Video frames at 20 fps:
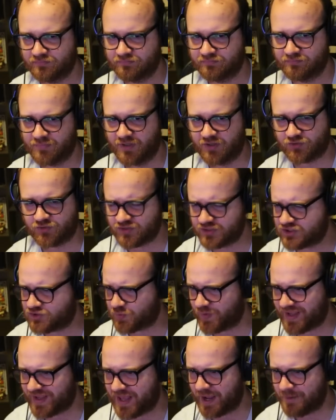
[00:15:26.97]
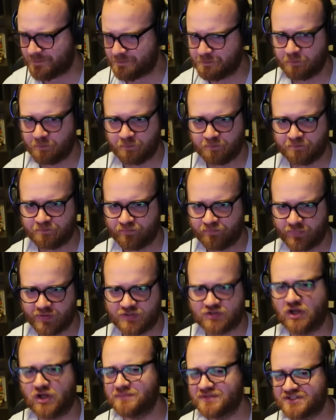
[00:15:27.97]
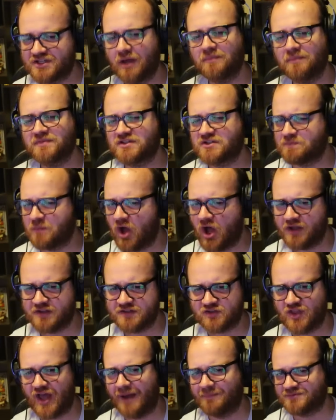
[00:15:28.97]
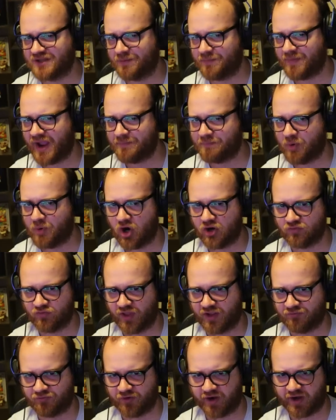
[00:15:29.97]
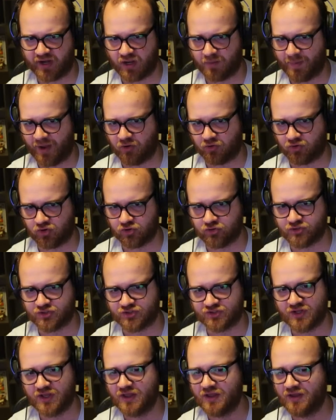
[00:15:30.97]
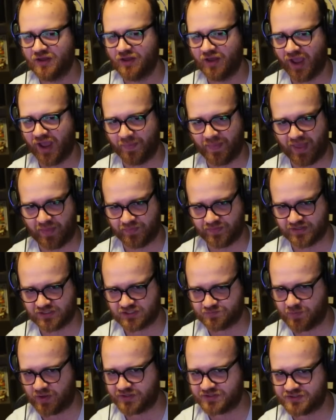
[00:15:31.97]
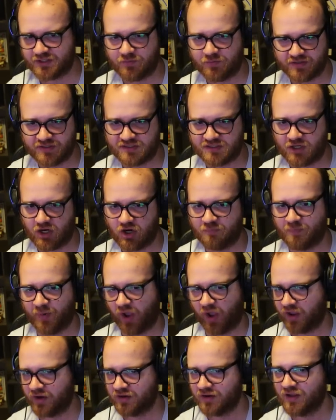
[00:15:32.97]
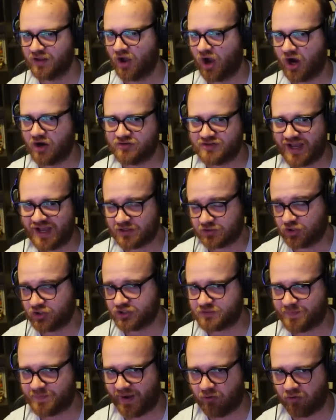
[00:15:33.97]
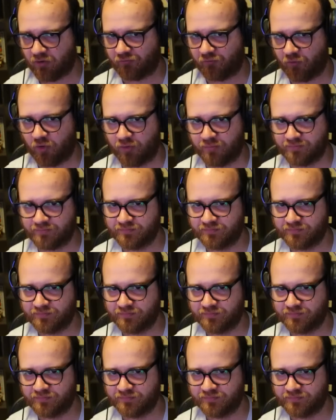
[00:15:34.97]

This is a sweet game. Some small slops on my part, like forgetting about Goose, and then this small sequence here, but our deck looked powerful.